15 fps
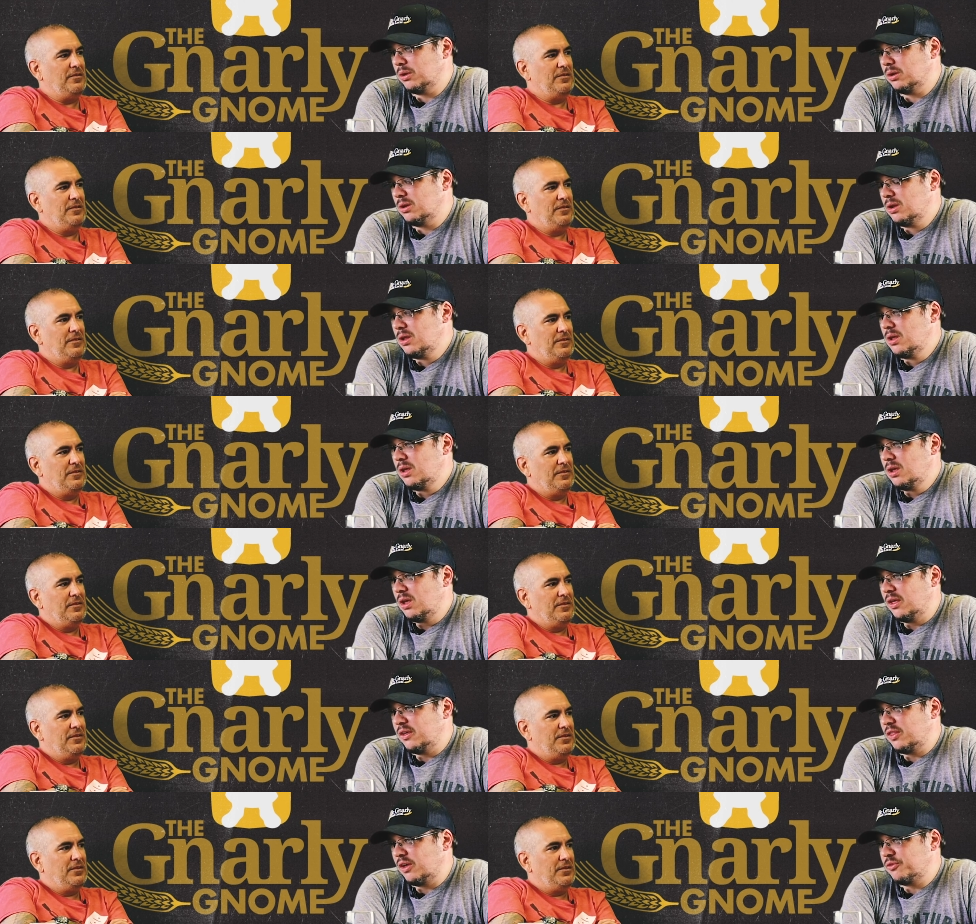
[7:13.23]
Speaker 1: When
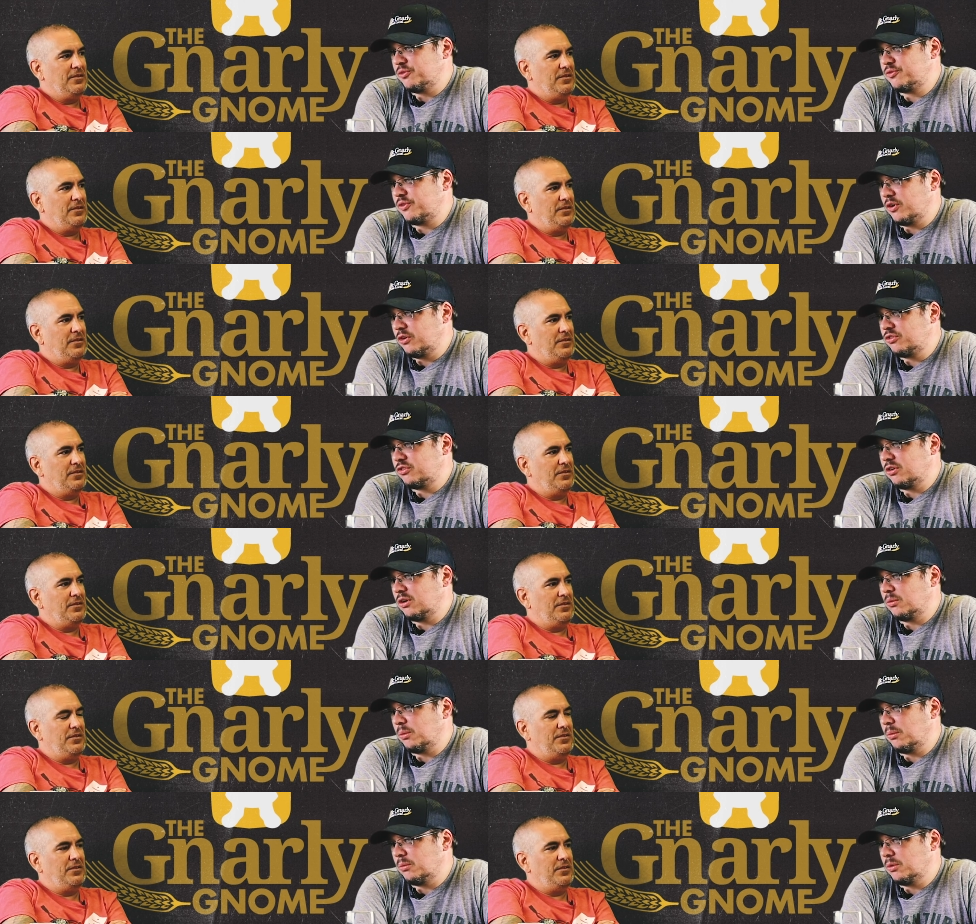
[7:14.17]
I think that first
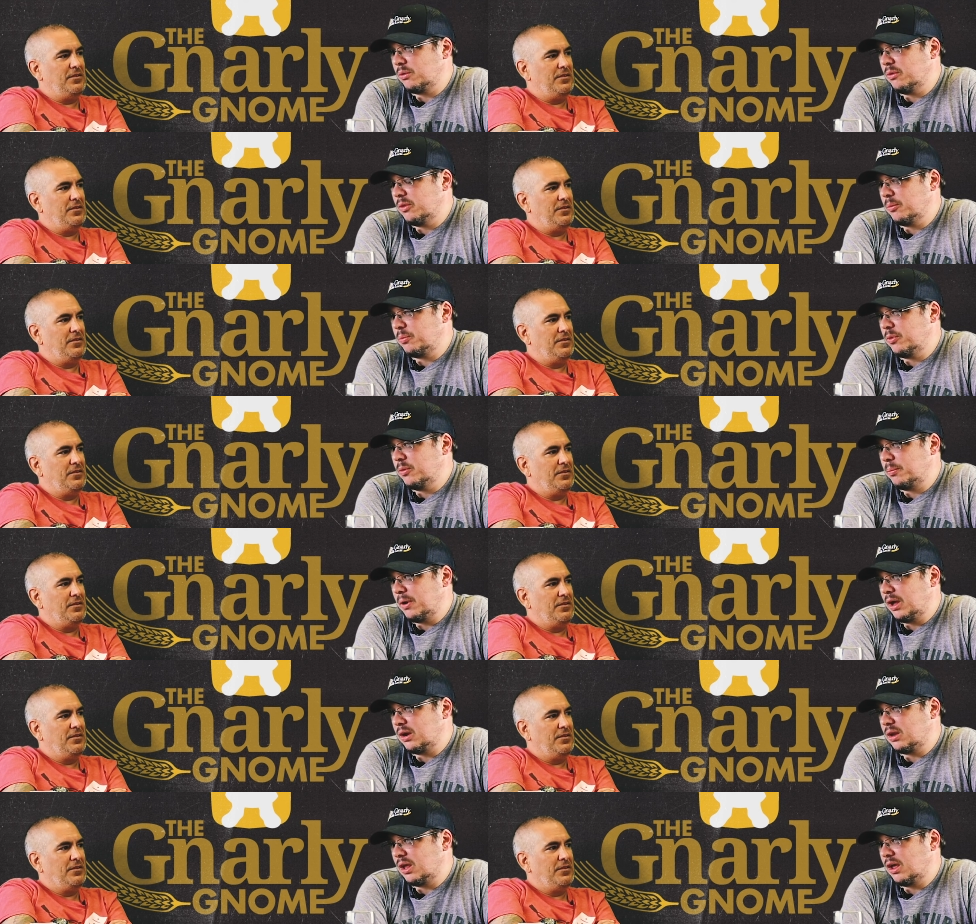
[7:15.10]
year we were doing the
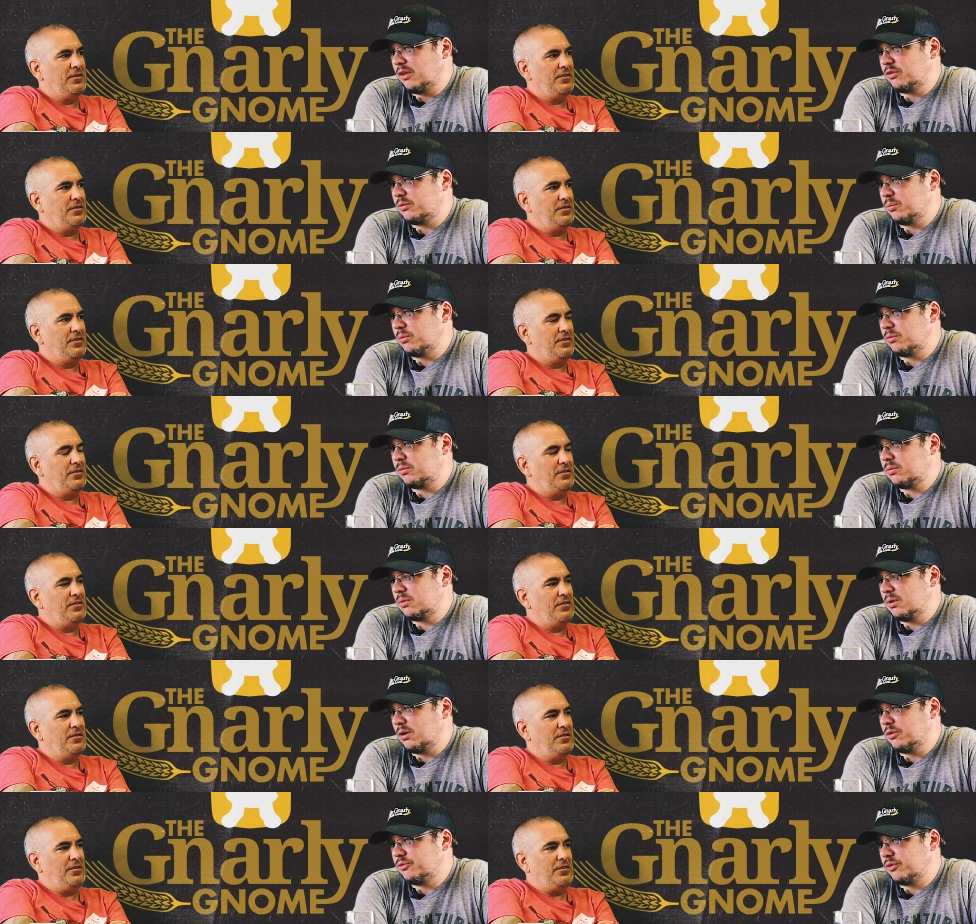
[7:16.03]
podcast
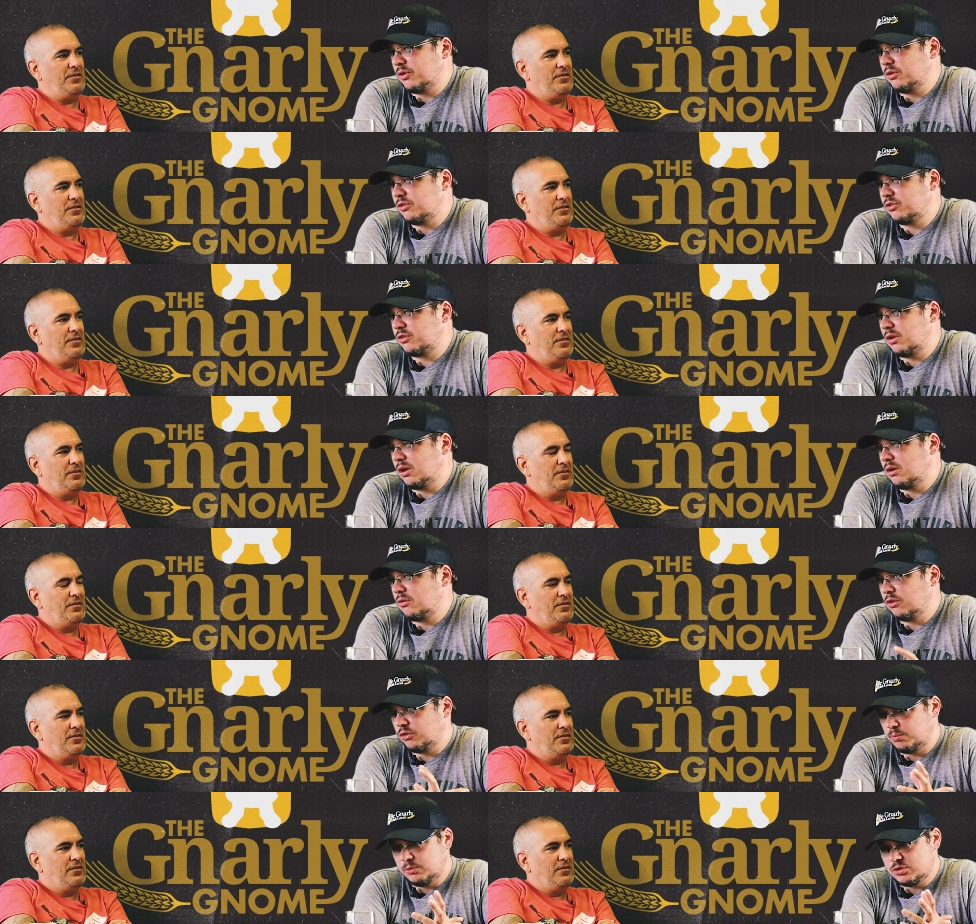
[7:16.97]
was our first
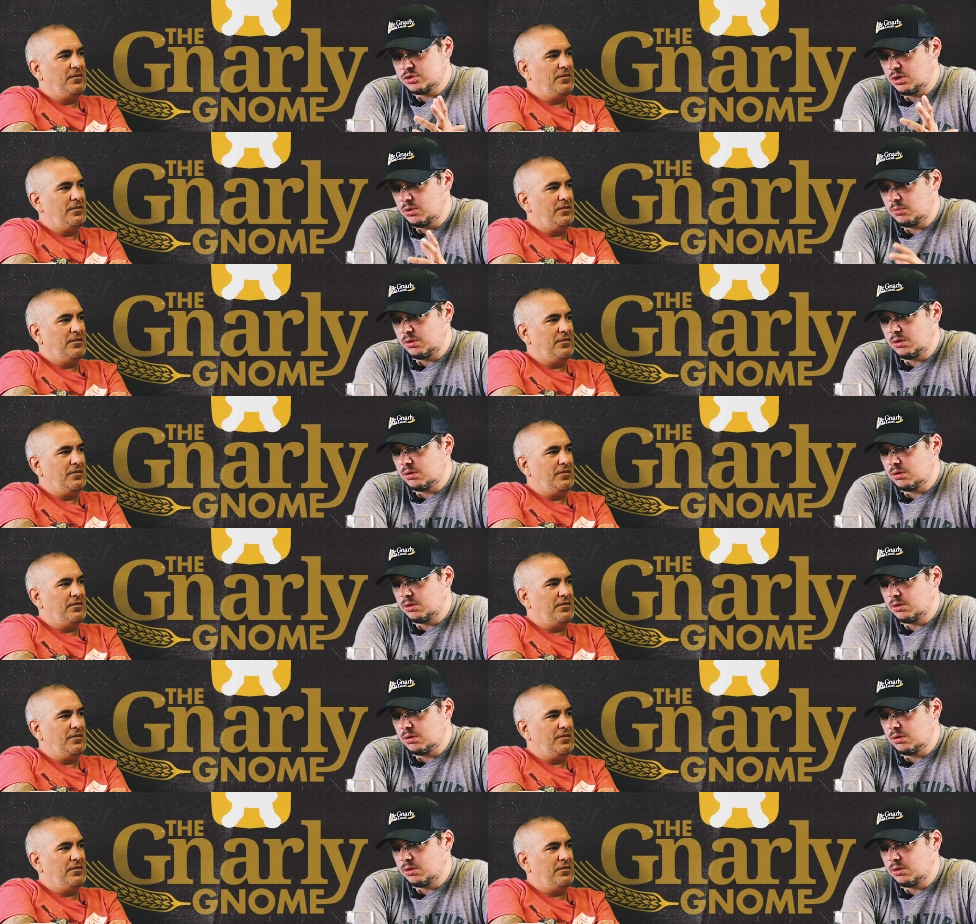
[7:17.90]
Christmas show.